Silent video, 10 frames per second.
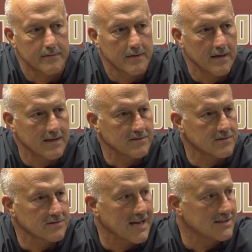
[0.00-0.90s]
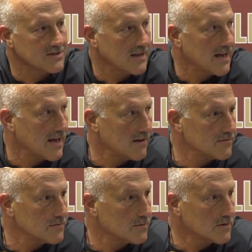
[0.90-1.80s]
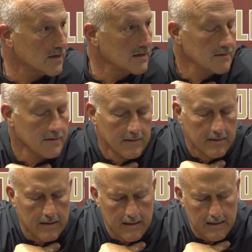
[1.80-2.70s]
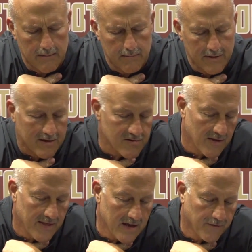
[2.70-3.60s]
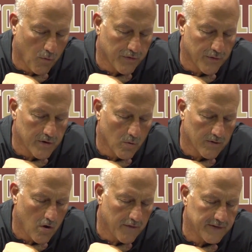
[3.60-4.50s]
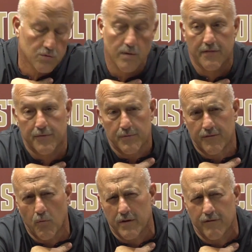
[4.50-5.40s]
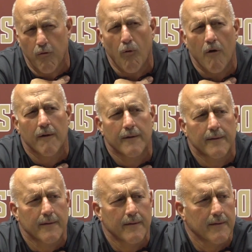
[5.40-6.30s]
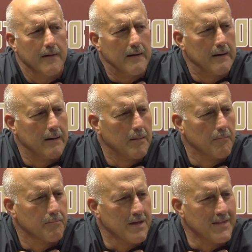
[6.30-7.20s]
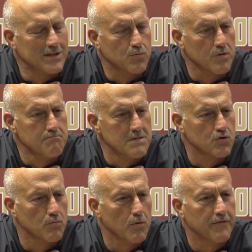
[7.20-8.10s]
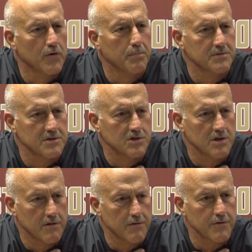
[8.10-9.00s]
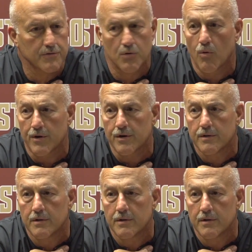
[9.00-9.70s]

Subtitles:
Okay, that's the stats that I have, okay? Like I said, they had 431 of offense. We had 344. And that's with miserable field position in the third quarter.